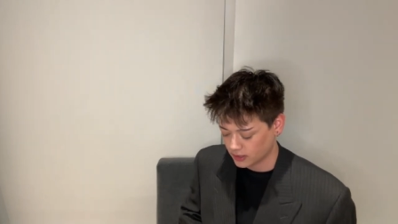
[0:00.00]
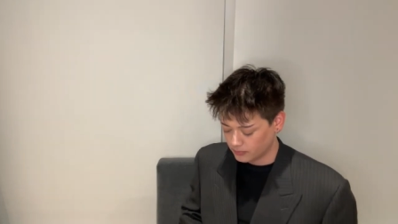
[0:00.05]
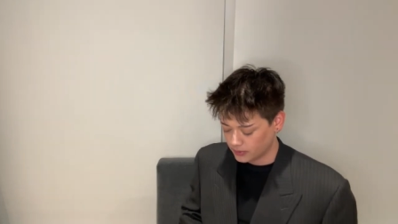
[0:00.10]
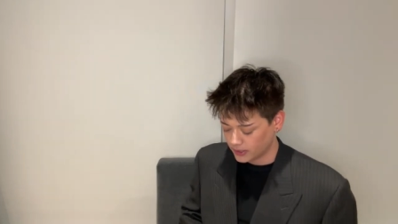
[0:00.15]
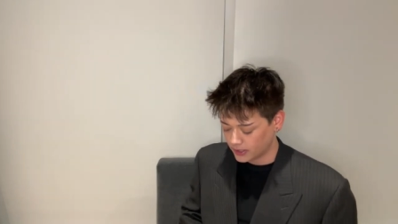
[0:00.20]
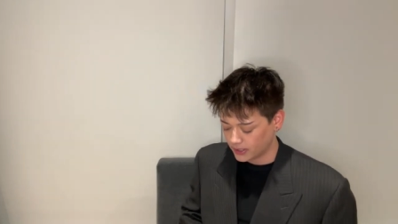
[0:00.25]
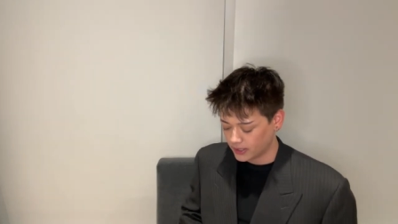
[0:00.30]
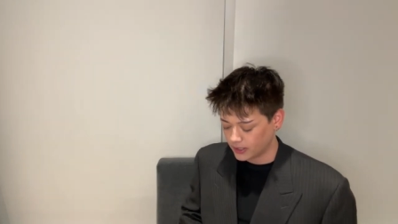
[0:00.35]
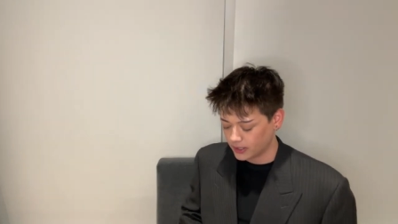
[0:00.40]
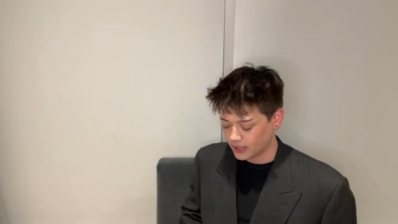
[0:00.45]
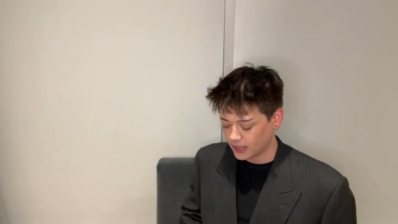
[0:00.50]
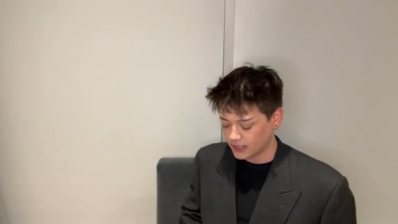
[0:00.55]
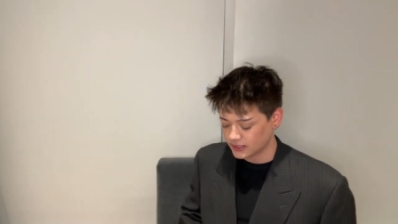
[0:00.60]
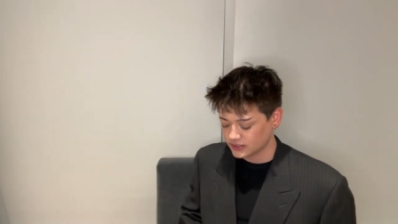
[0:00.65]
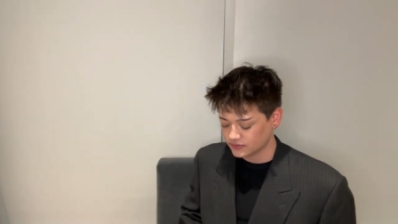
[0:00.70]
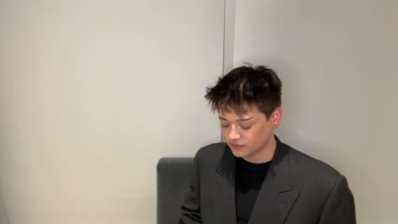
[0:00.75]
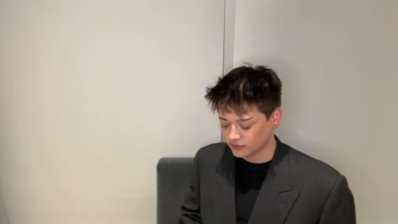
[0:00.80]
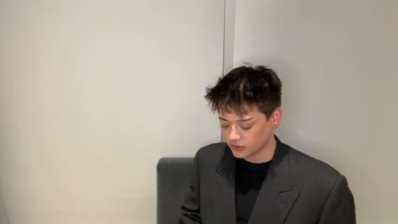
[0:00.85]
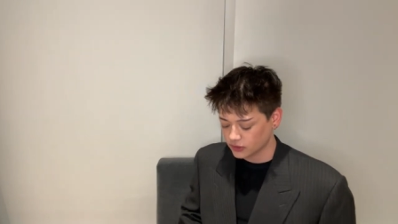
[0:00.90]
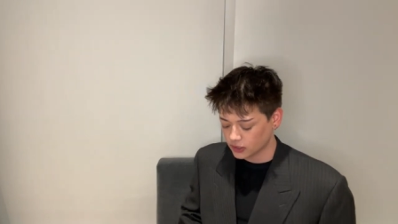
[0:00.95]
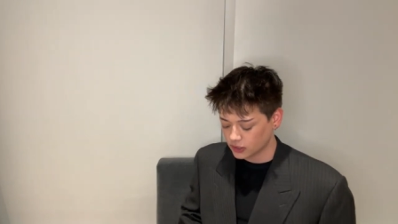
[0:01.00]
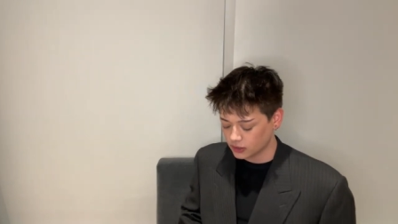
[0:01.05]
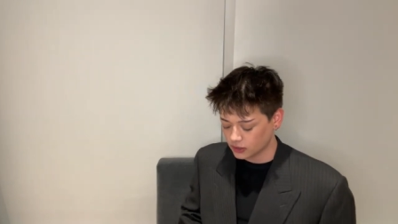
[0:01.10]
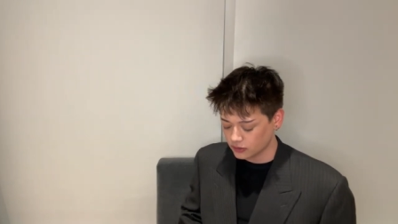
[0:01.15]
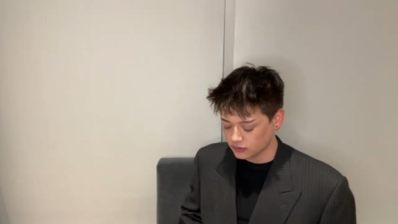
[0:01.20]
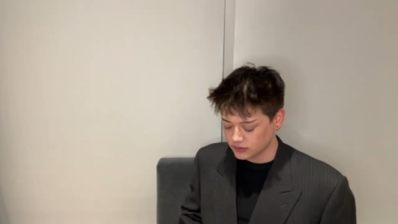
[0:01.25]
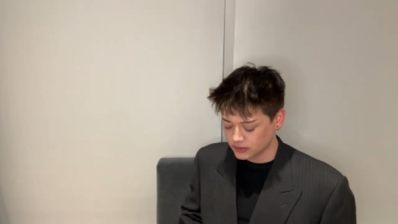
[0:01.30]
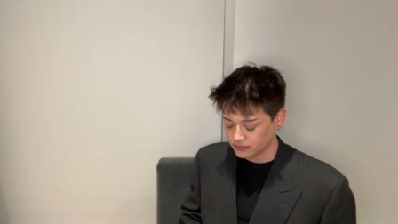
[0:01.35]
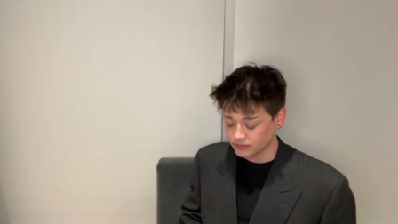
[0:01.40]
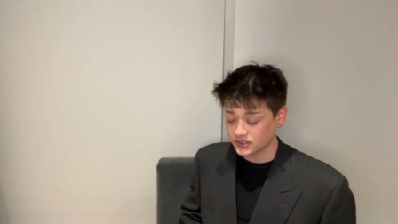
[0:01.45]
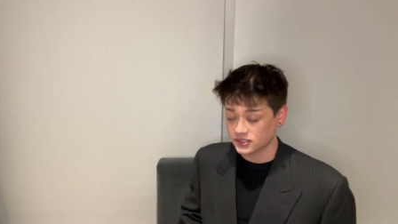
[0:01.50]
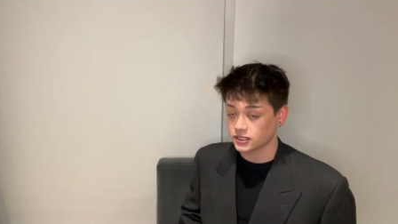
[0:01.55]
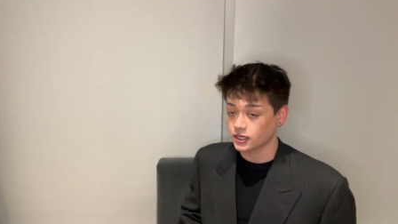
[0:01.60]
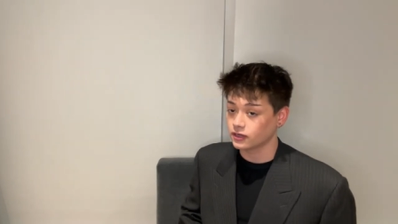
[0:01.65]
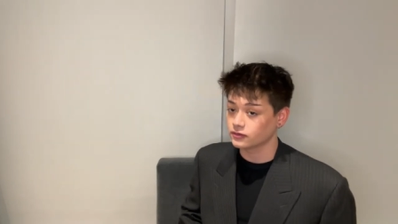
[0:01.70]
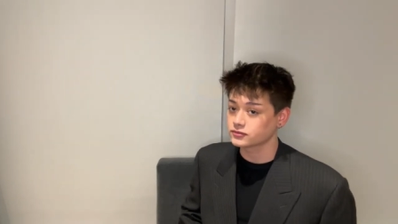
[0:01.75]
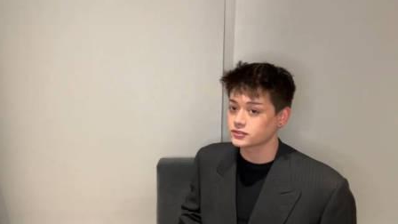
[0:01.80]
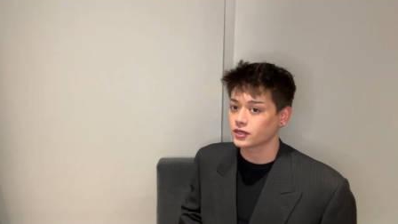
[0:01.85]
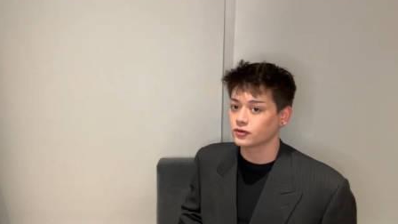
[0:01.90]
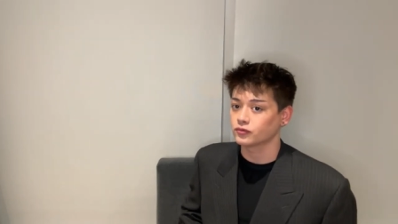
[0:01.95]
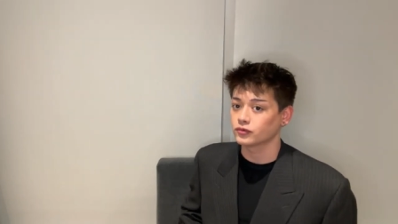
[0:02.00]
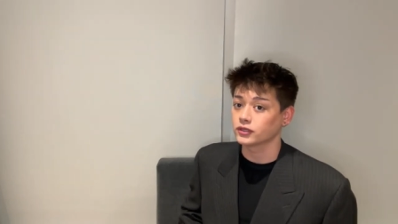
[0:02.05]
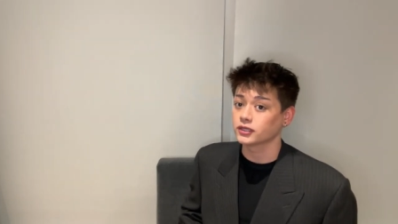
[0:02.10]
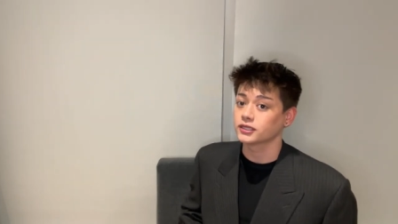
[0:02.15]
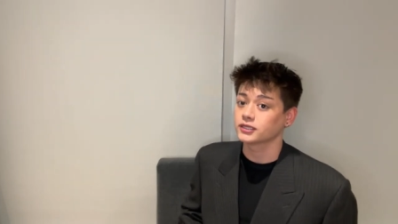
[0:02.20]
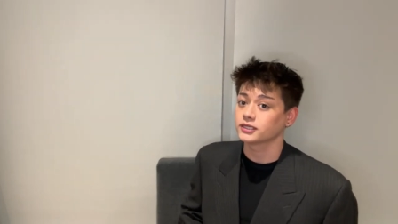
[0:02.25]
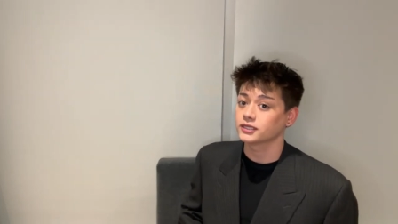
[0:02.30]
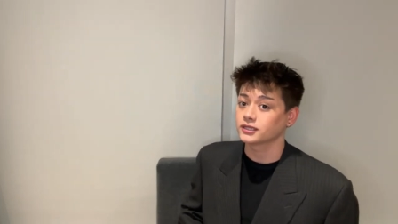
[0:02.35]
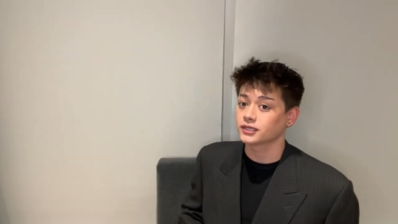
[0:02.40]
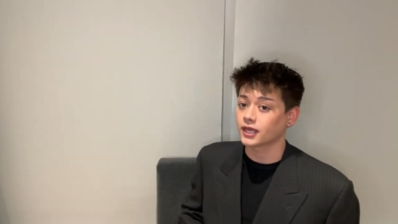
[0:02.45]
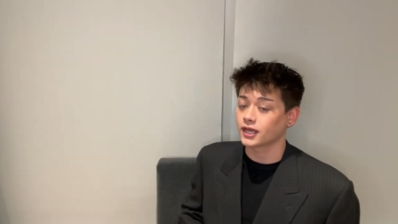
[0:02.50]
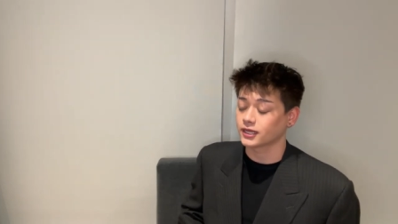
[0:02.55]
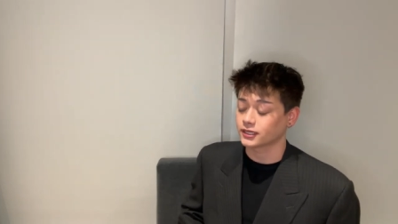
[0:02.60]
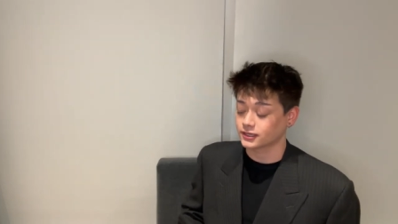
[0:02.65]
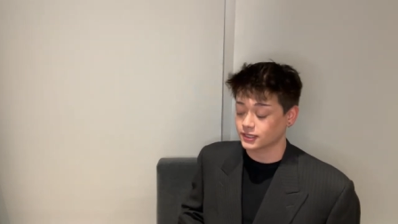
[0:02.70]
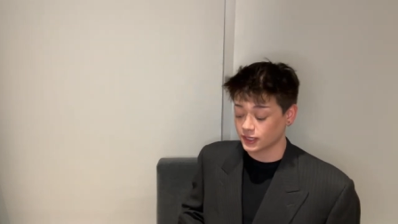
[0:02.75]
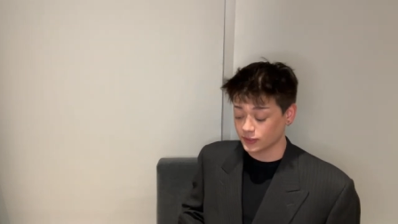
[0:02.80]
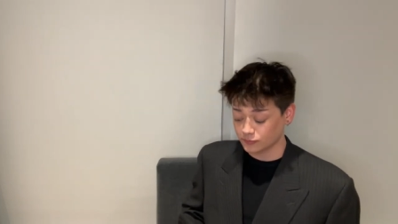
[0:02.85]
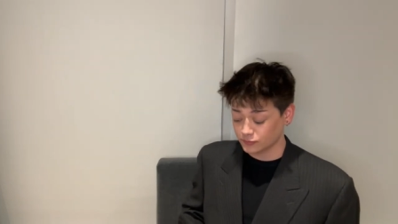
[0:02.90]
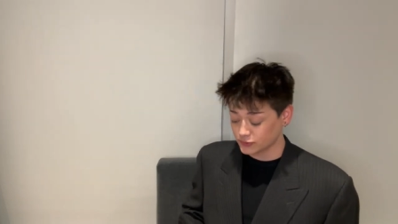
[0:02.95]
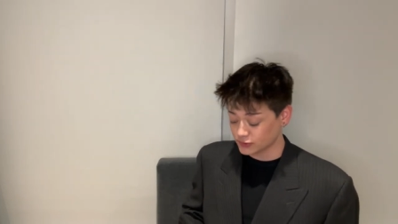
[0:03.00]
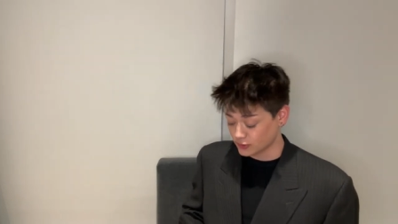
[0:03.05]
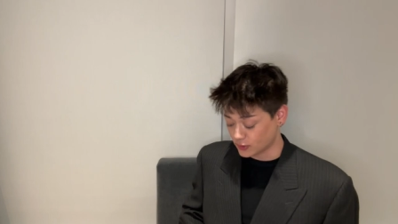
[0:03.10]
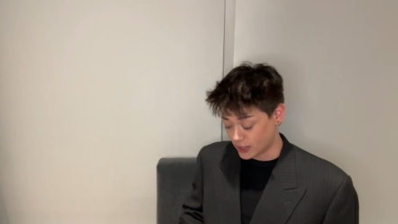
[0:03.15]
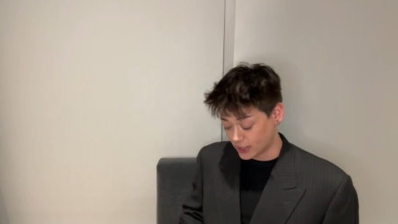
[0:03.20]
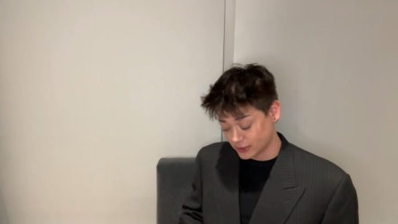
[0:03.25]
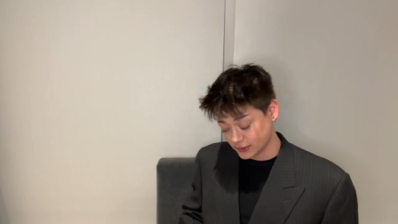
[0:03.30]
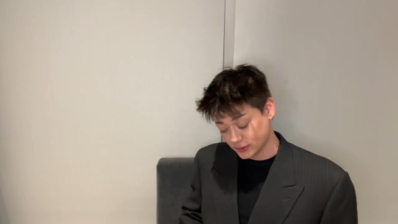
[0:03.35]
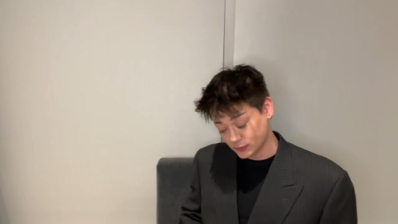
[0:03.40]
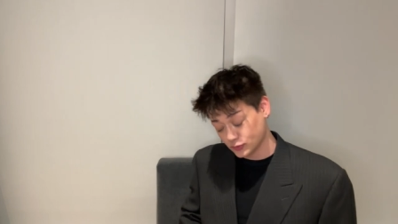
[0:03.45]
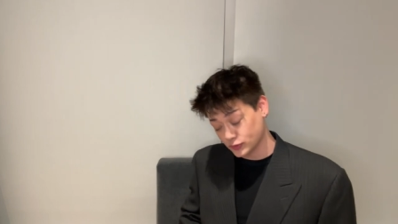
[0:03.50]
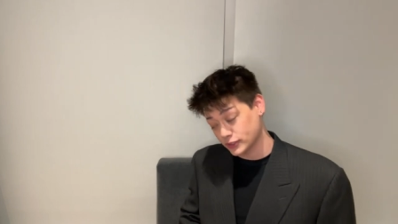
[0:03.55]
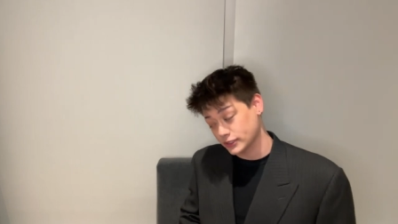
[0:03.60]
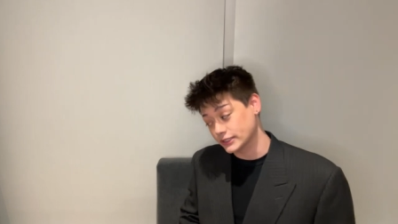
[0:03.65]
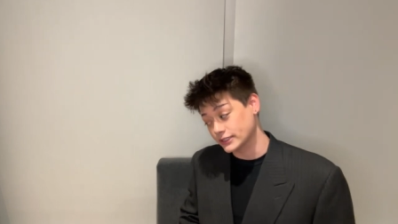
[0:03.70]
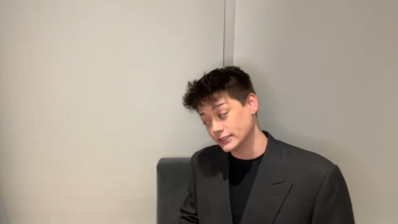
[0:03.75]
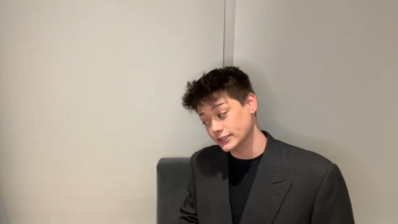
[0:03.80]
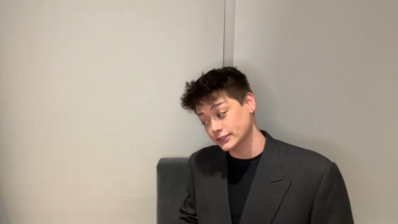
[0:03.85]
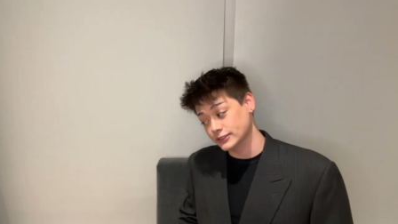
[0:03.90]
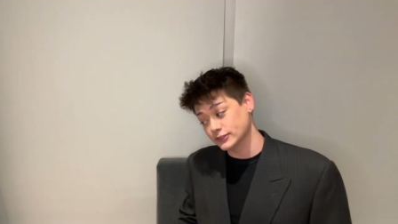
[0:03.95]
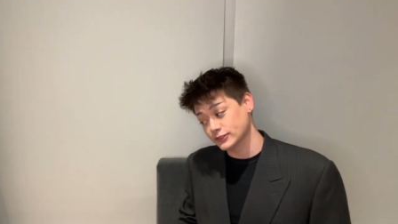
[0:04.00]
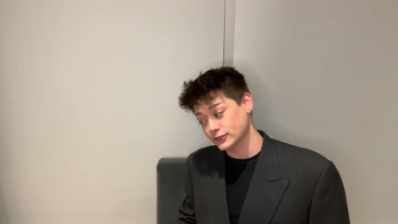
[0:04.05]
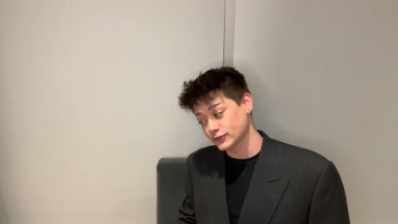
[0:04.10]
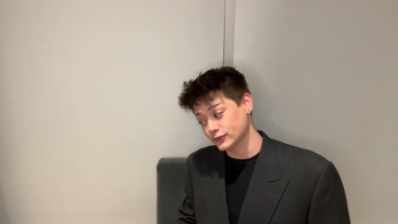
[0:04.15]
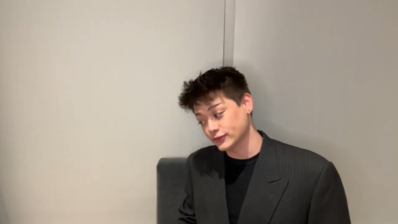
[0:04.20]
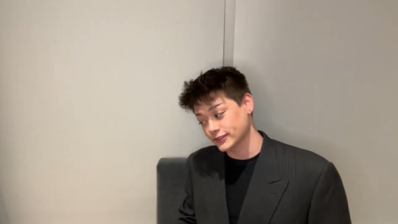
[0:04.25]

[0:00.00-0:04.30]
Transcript: But as for the clothes themselves, I really did like them, so I just want to get into